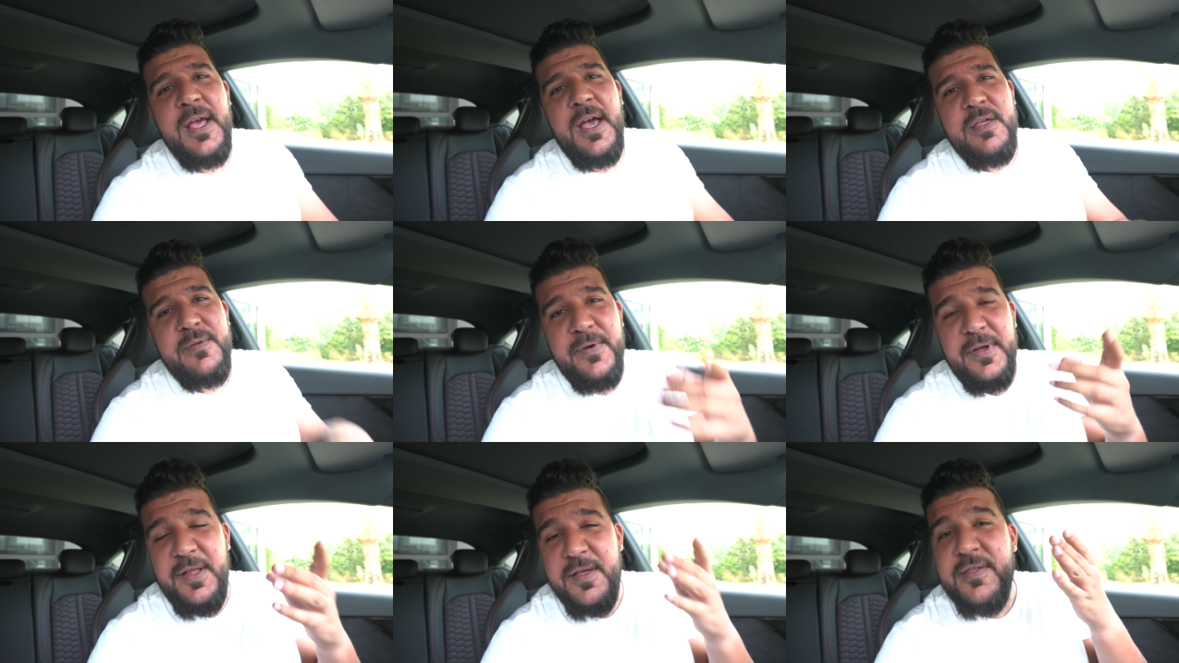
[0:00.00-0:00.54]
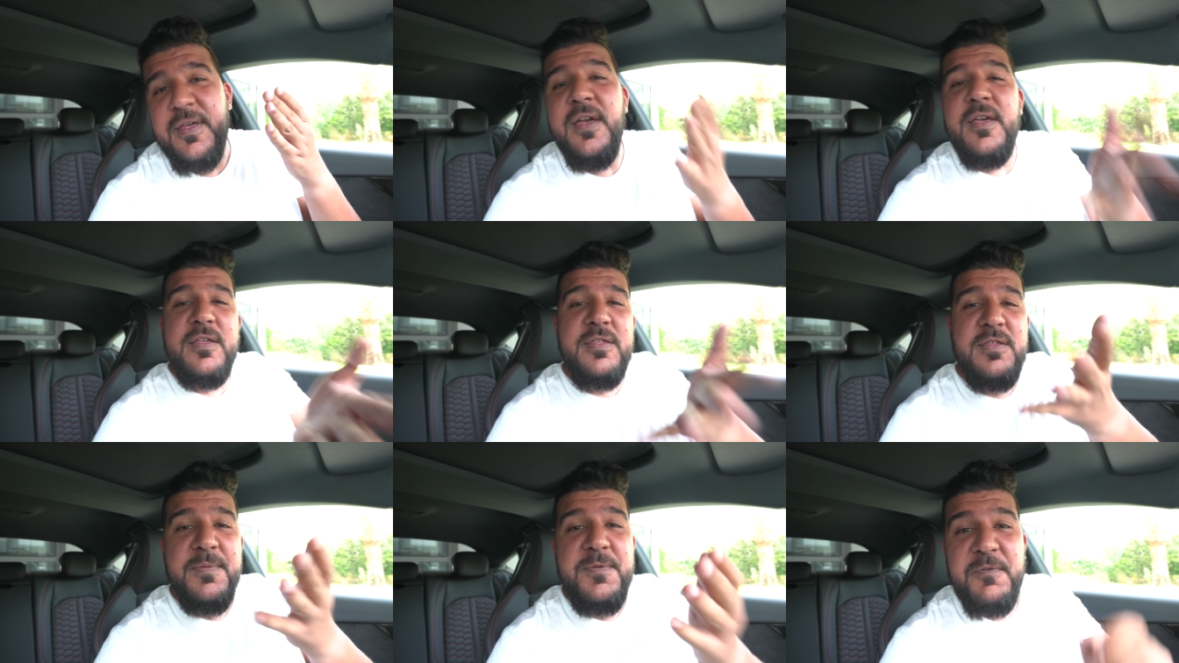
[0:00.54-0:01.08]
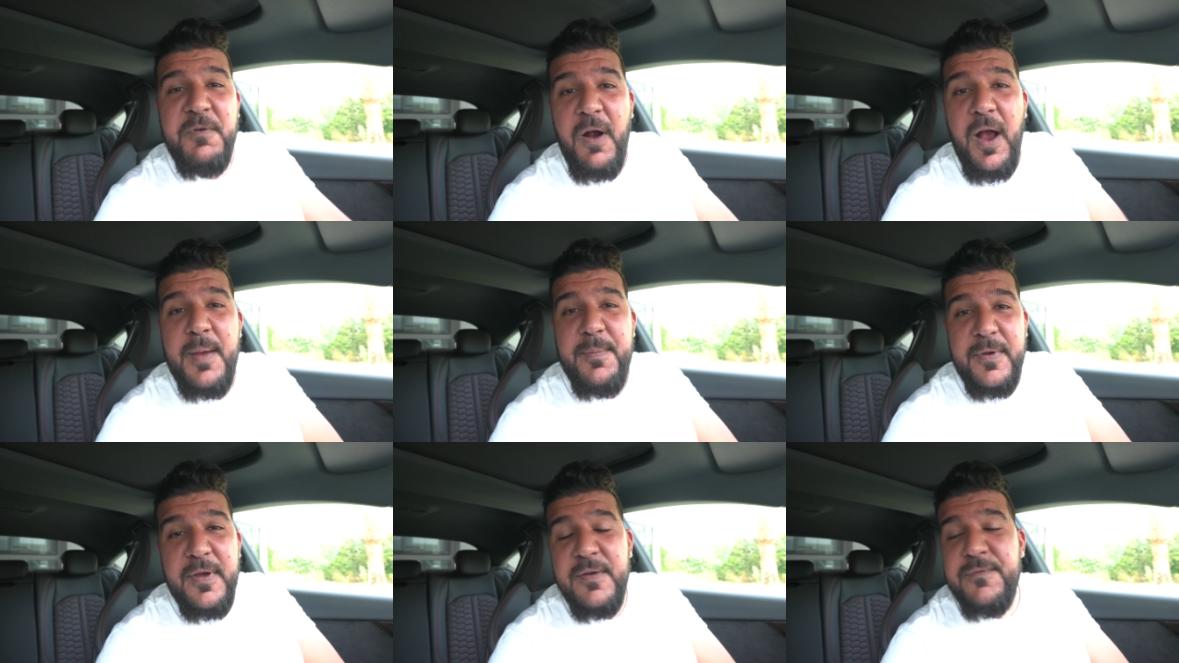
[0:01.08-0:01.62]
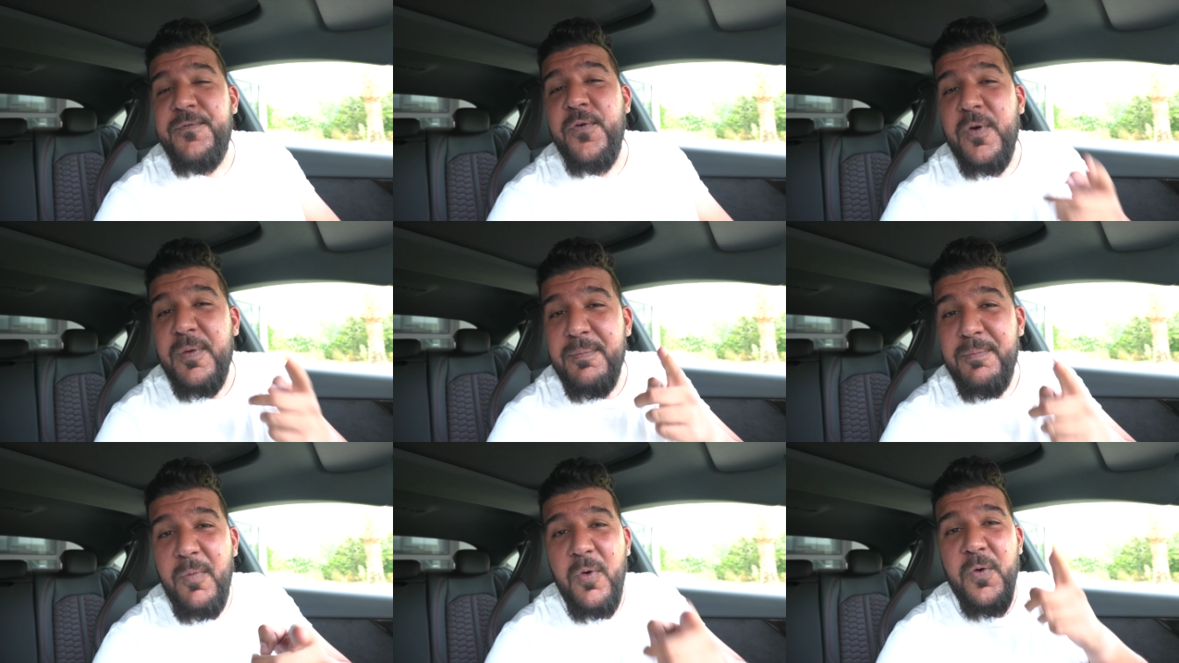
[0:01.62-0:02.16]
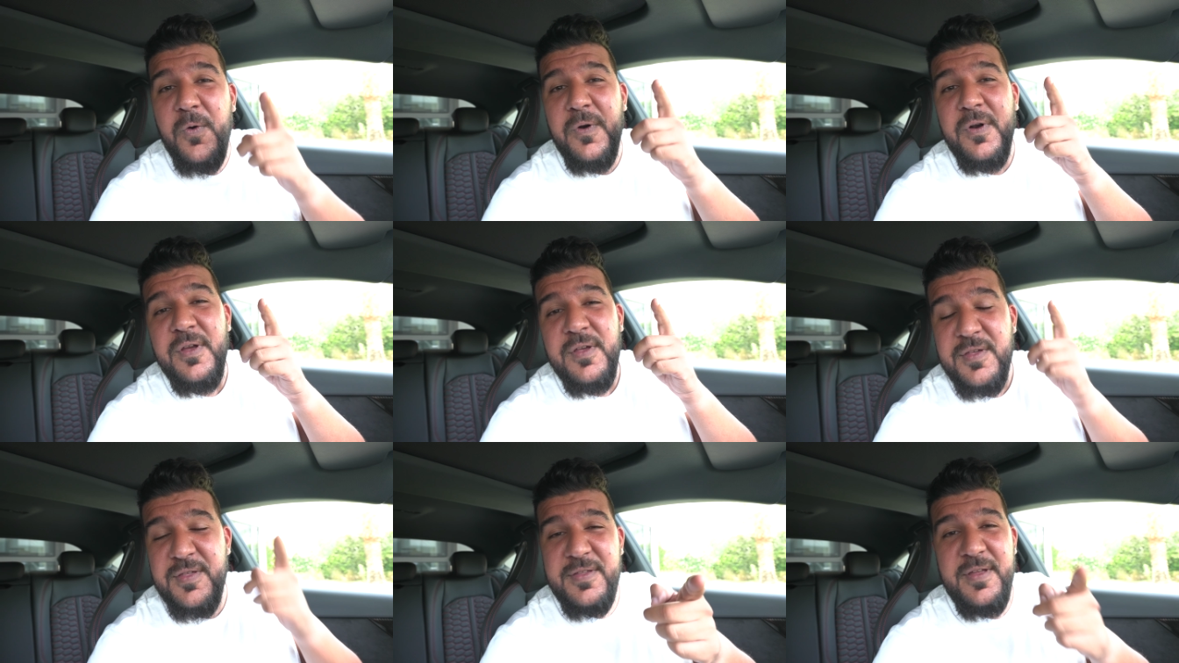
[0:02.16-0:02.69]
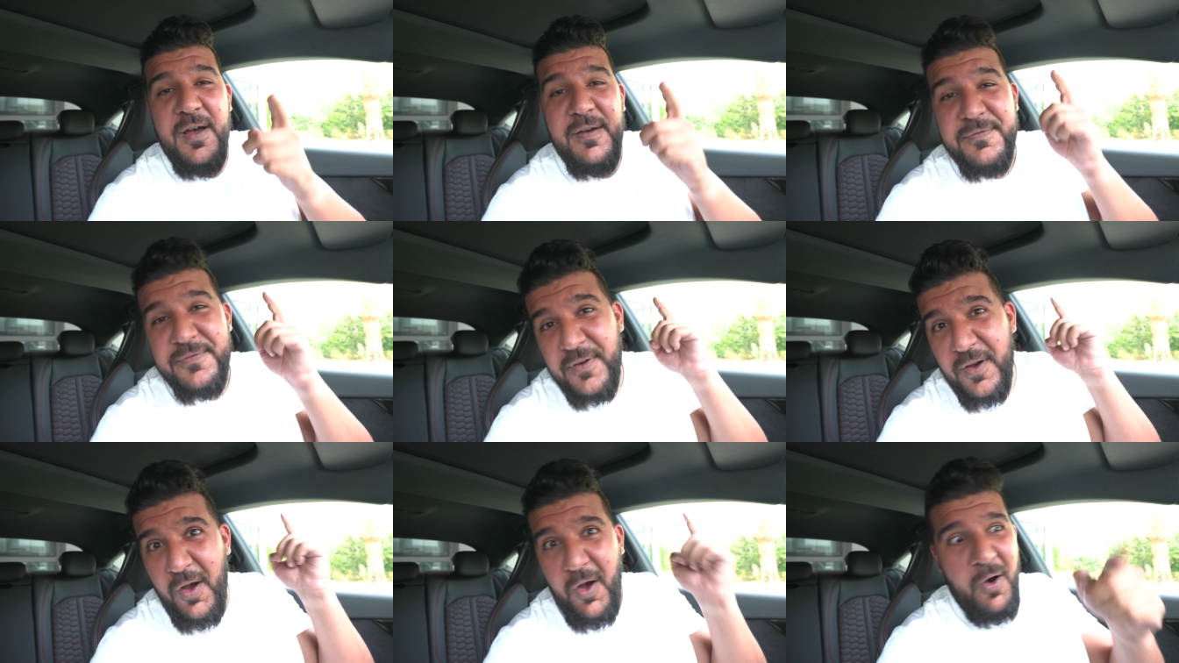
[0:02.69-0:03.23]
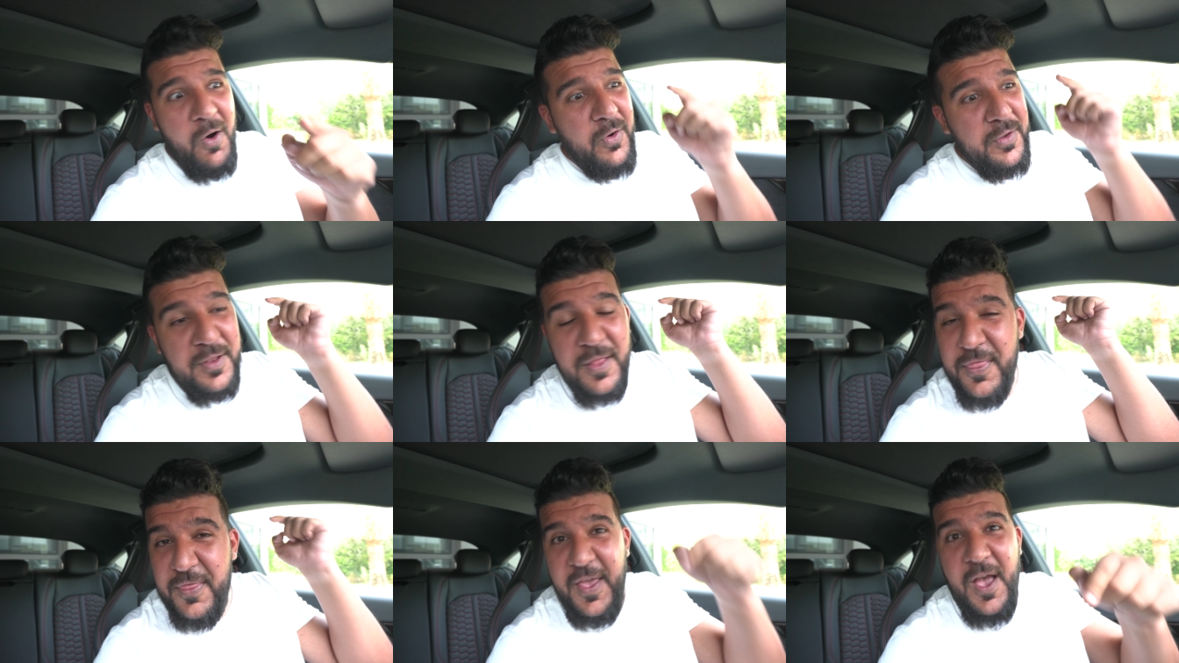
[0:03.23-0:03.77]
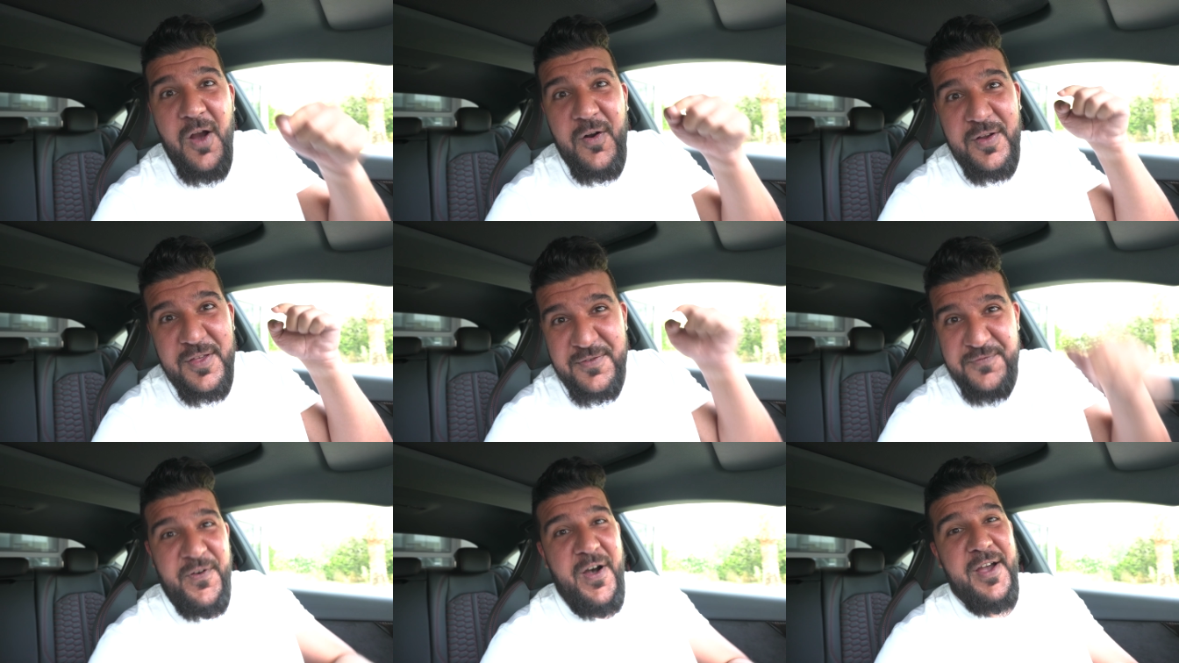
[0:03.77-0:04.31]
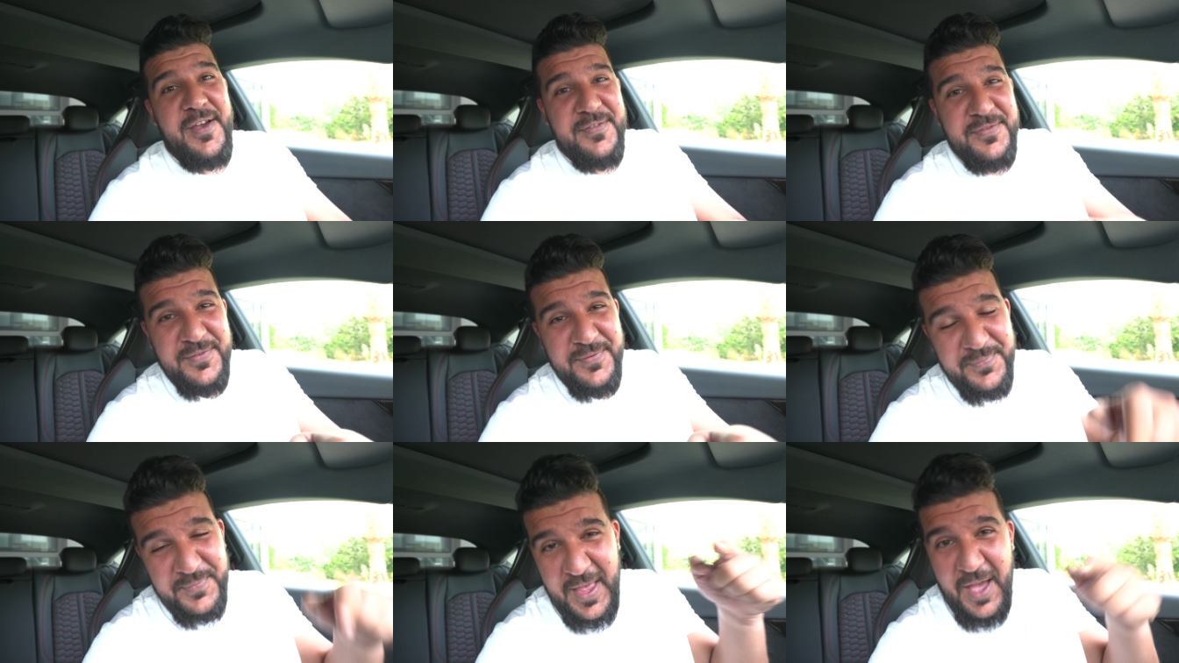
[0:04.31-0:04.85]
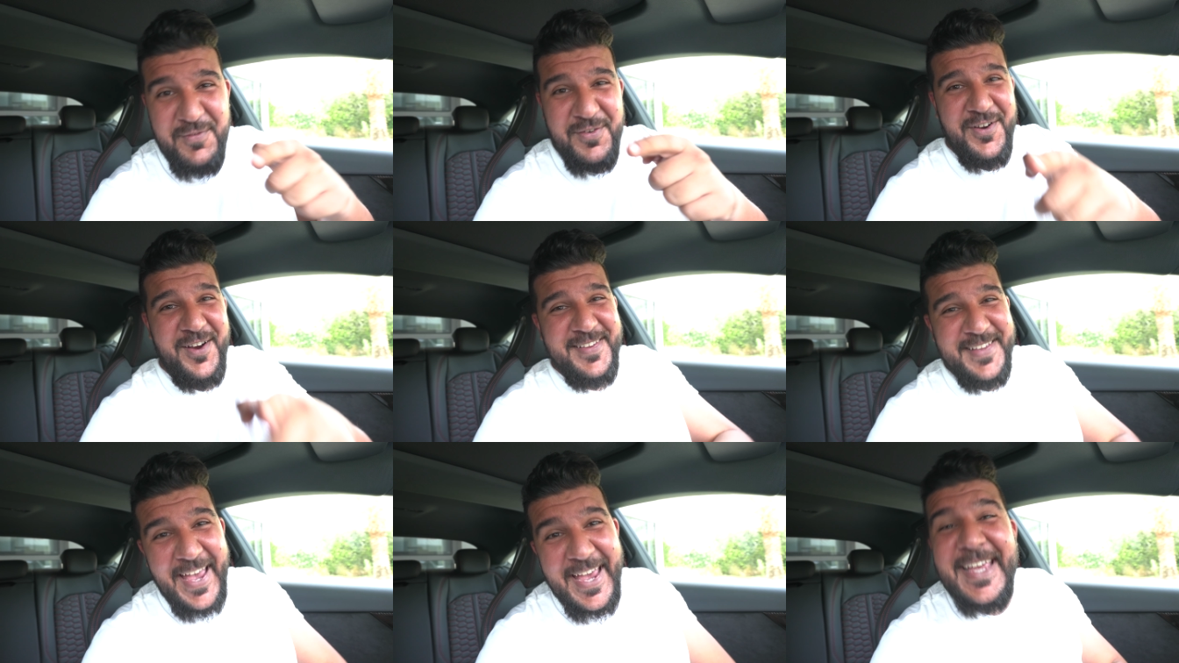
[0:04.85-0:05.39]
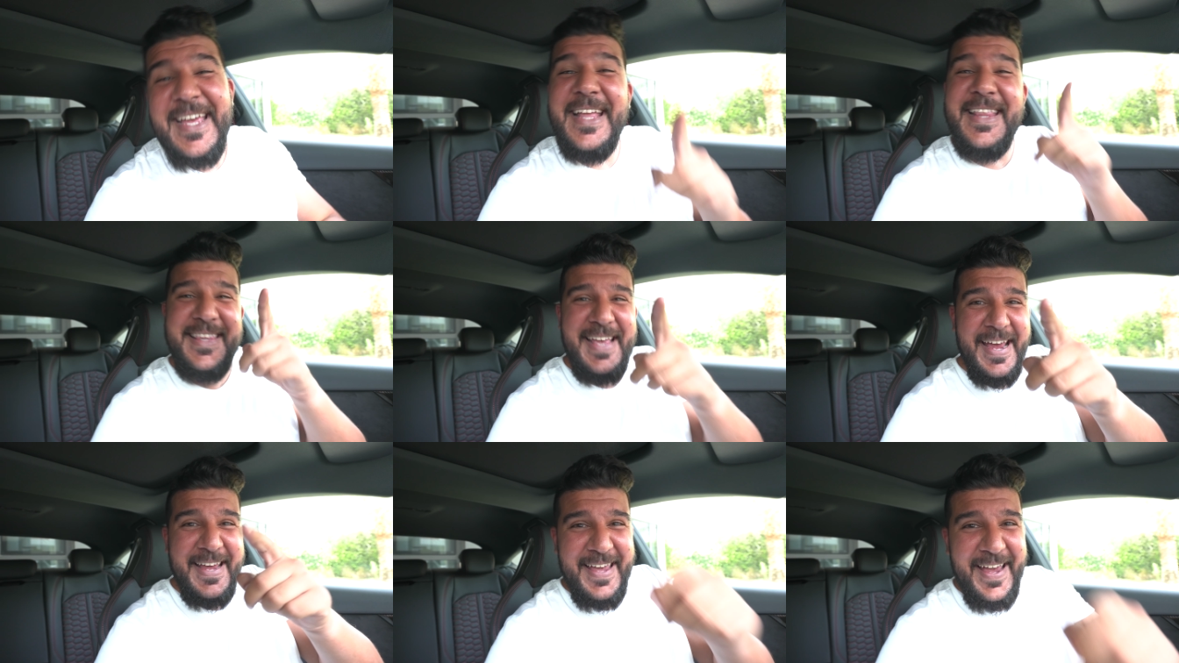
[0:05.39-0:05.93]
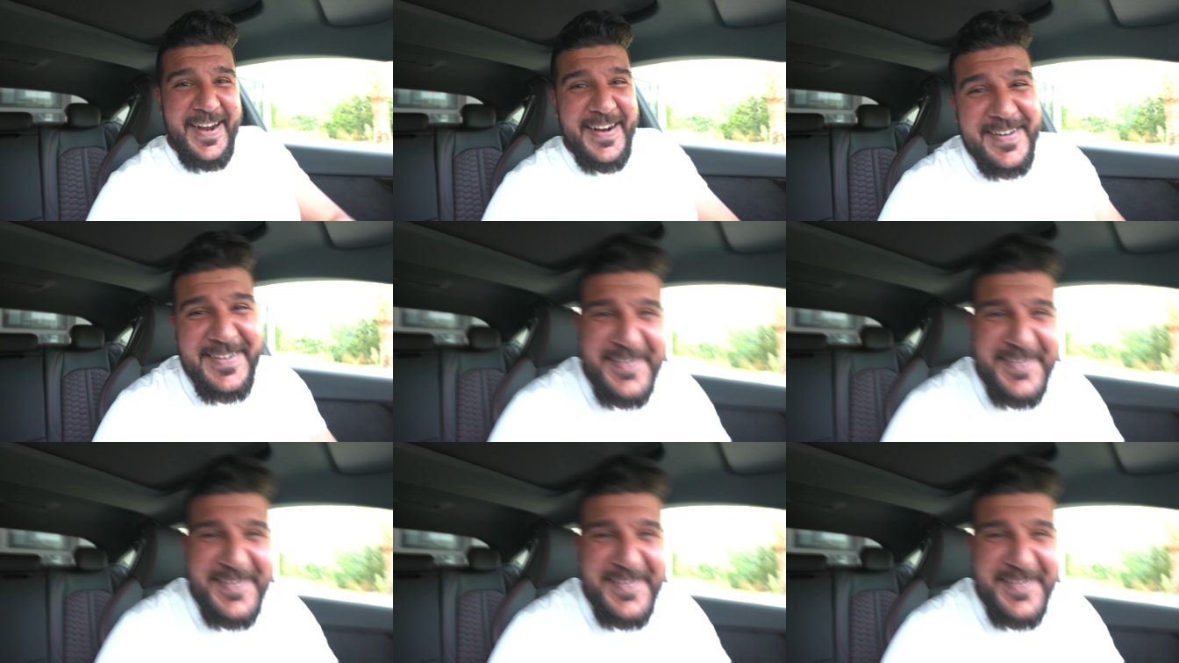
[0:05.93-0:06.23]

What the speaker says: as well as subscribe for more stuff on the RS5. Have a great day. Take care.